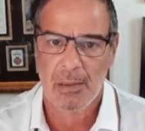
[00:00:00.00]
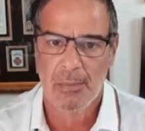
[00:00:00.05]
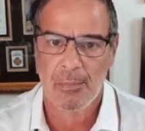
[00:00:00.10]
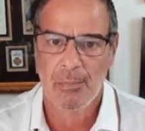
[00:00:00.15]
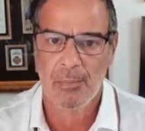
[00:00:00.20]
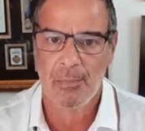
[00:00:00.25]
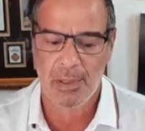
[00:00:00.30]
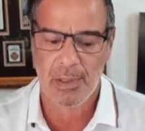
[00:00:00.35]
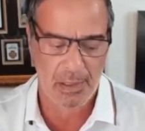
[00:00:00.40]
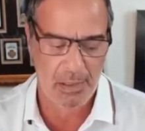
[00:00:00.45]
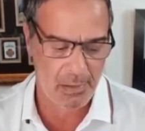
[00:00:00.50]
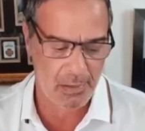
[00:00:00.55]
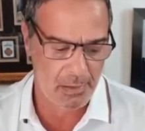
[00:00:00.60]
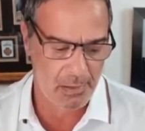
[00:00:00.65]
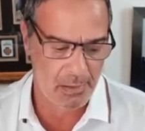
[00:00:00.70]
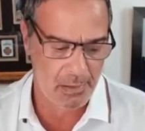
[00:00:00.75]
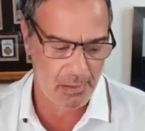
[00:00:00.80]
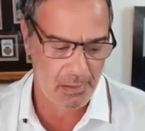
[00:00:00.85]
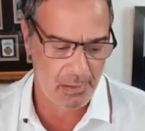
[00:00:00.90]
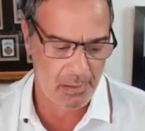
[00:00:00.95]

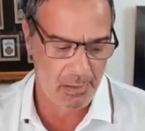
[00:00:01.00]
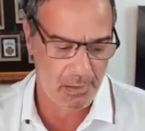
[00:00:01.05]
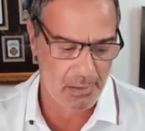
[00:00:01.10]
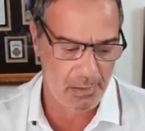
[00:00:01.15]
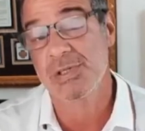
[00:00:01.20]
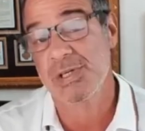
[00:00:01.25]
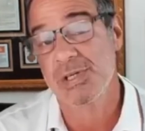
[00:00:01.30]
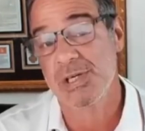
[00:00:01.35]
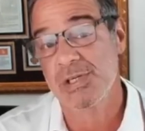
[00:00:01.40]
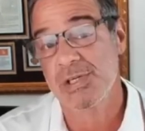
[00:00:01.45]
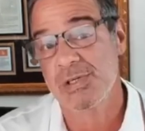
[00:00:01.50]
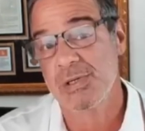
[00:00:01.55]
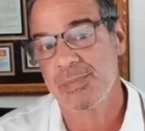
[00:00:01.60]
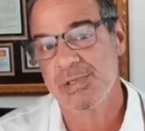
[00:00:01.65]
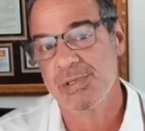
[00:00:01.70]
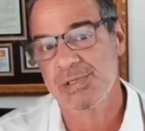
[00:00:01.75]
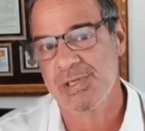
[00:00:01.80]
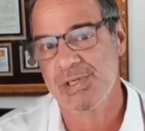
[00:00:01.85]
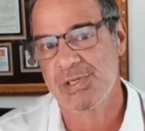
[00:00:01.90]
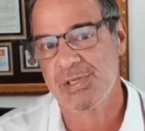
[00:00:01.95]
in a new system, a
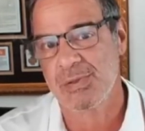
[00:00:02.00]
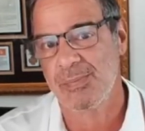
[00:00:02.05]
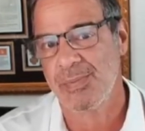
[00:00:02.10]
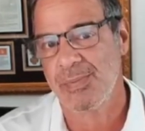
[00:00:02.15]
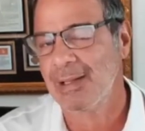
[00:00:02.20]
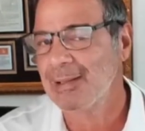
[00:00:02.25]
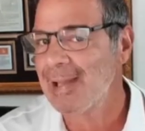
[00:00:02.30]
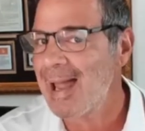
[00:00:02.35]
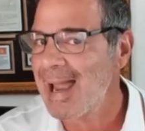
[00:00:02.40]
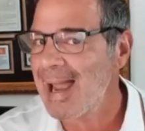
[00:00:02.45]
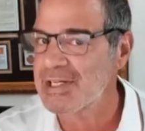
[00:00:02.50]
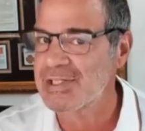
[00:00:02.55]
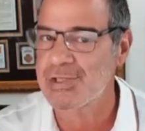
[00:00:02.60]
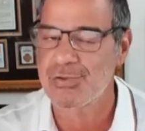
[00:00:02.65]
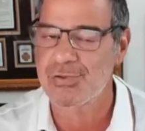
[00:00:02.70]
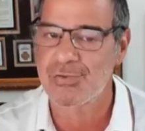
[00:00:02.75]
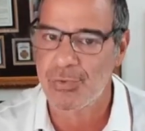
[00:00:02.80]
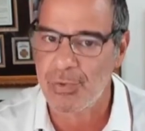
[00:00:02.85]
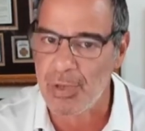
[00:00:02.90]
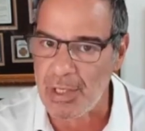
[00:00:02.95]
system that lacks
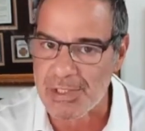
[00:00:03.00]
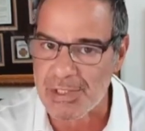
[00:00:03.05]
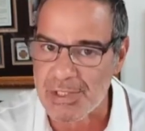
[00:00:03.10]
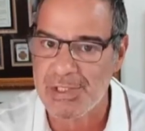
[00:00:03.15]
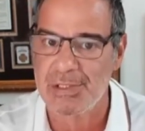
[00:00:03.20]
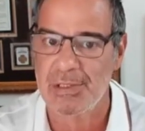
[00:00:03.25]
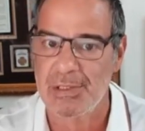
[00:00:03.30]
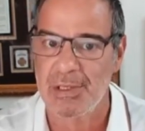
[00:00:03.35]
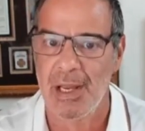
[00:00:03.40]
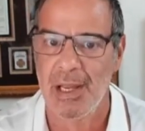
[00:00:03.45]
trust.